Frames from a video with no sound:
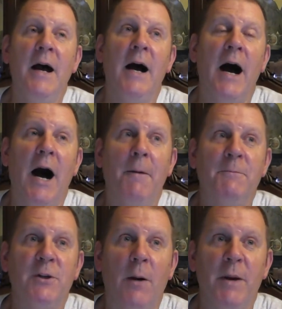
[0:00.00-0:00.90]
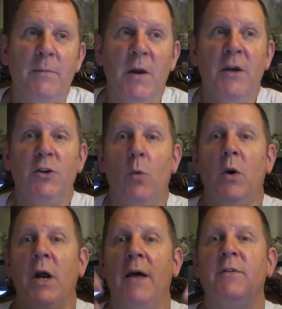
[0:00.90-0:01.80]
Um, so I mean, so we're
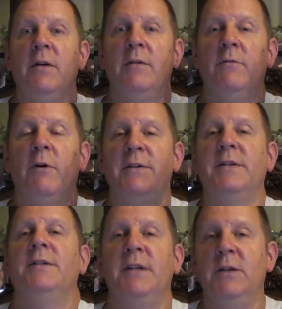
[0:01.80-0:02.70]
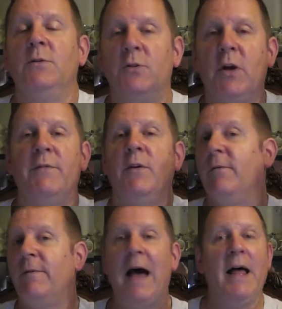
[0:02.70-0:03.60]
gonna have to the rest of the season. You're just gonna have to
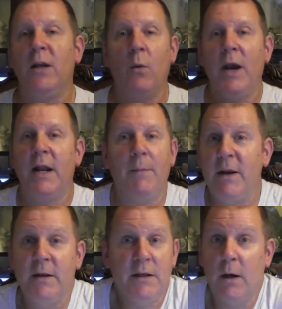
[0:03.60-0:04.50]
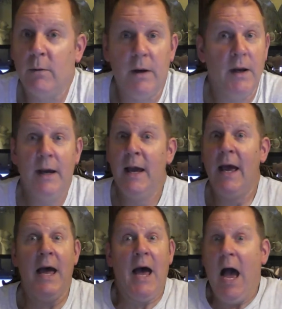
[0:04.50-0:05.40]
evaluate. I mean, you know,
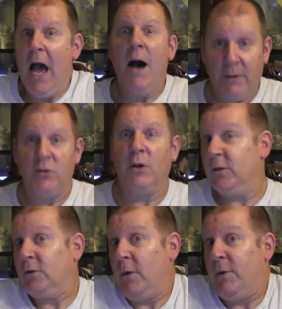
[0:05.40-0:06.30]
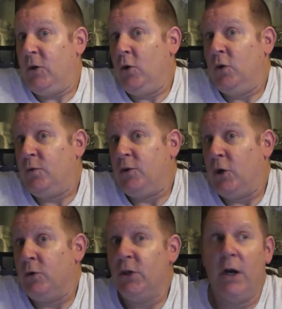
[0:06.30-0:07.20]
it's, is gonna be huge for
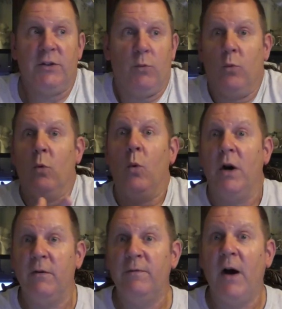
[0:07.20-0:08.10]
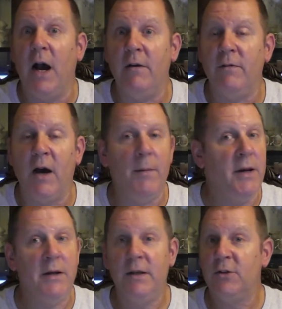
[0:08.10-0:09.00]
Joe Judge. We're one in five. I
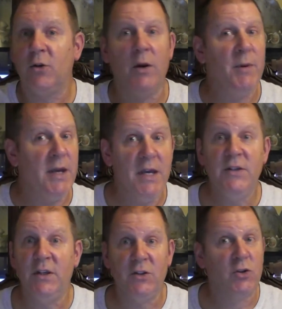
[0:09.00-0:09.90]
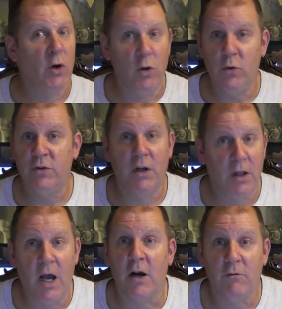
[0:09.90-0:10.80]
mean, it's gonna be easy to start losing the
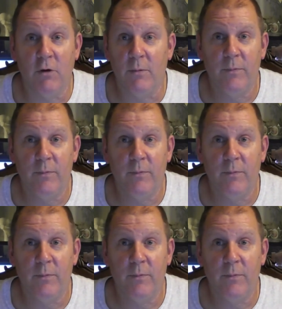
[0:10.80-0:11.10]
locker room.